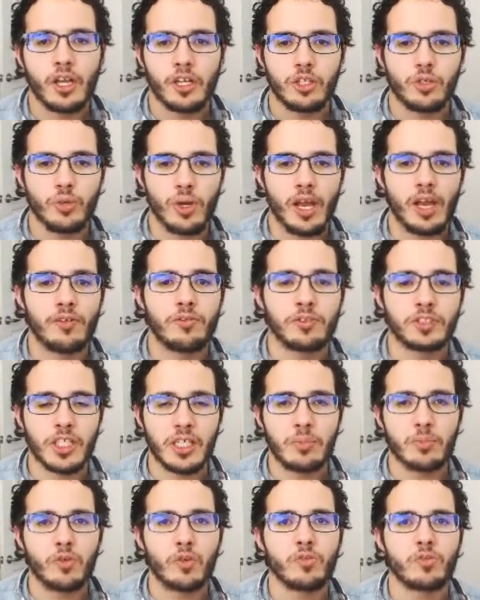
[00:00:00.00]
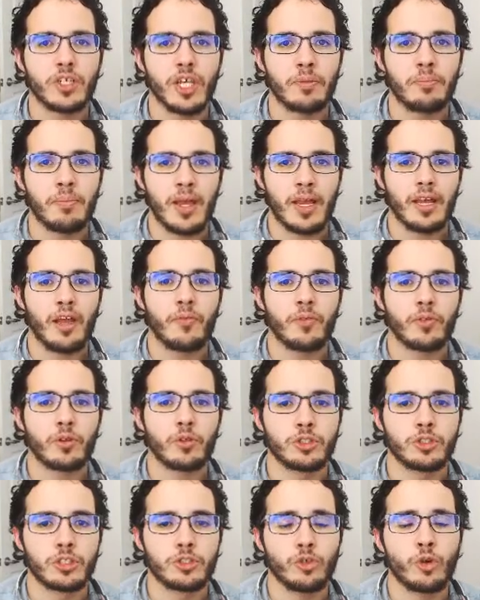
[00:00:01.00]
You have Z moves and Mega
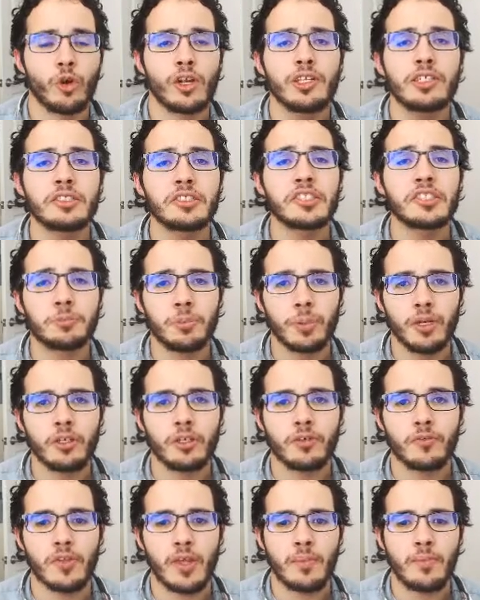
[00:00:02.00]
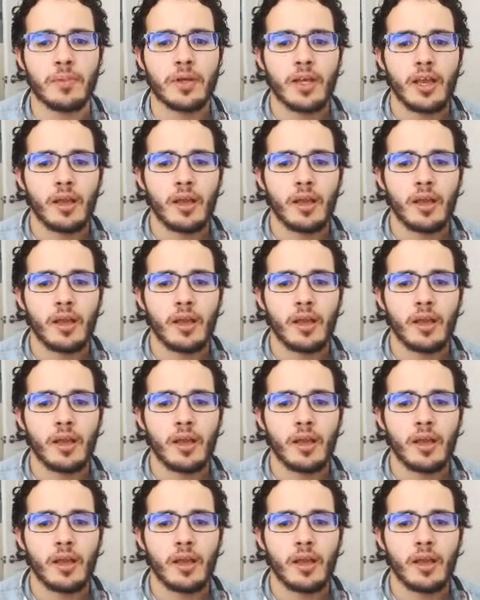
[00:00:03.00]
Evolutions, or at least the spirit of them,